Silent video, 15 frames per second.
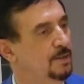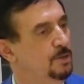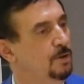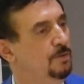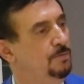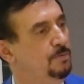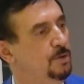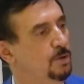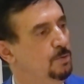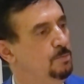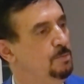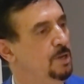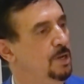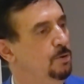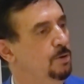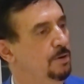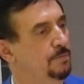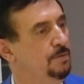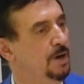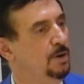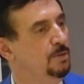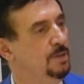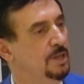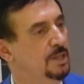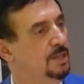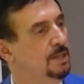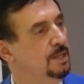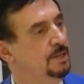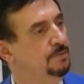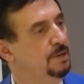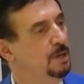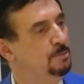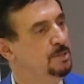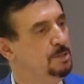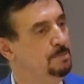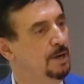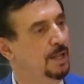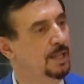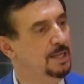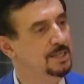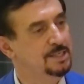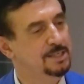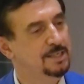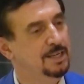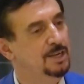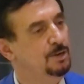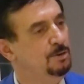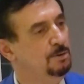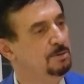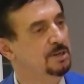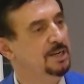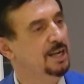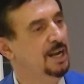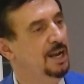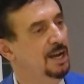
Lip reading: you have found that famous balance, work and